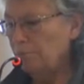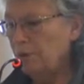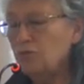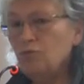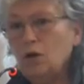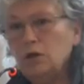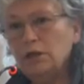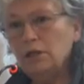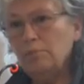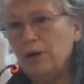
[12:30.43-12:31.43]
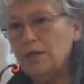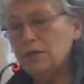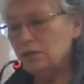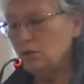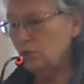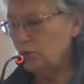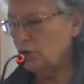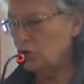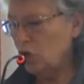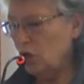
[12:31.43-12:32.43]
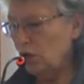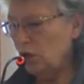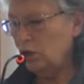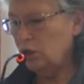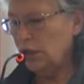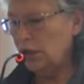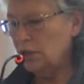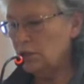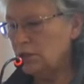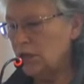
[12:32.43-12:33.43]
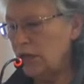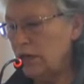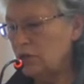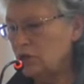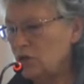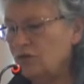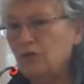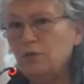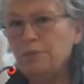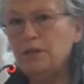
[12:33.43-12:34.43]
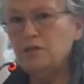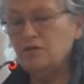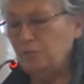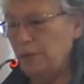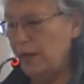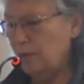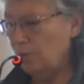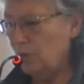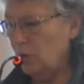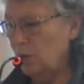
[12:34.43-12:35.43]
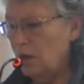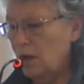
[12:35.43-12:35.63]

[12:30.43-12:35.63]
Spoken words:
By rolling a bicycle with charcoal on its tires over a piece of paper,